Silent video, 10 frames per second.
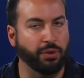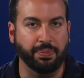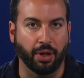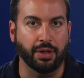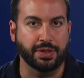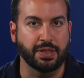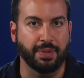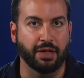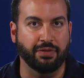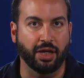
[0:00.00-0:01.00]
policies
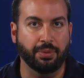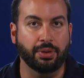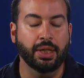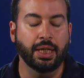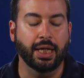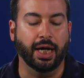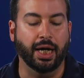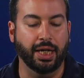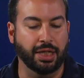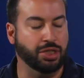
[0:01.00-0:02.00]
made available
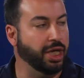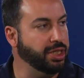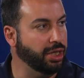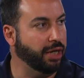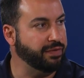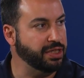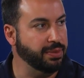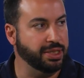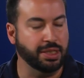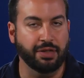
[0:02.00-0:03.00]
in Exchange and Office
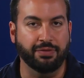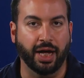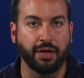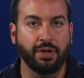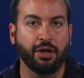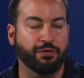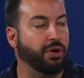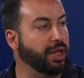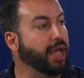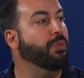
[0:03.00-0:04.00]
365 for
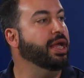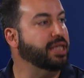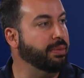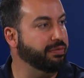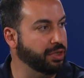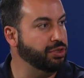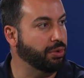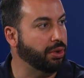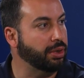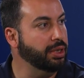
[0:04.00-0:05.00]
a lightweight type of
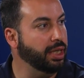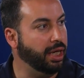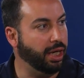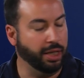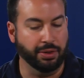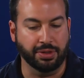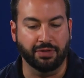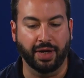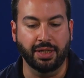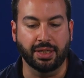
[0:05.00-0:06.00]
control on those
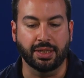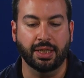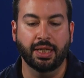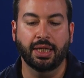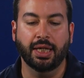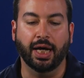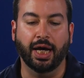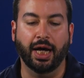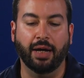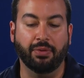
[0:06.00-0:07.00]
devices.
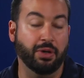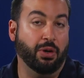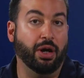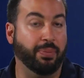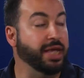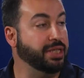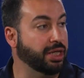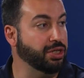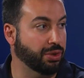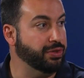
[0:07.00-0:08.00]
Or a basic
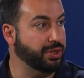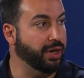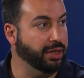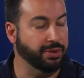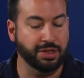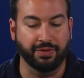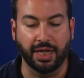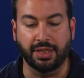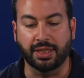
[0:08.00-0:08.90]
control, on those devices.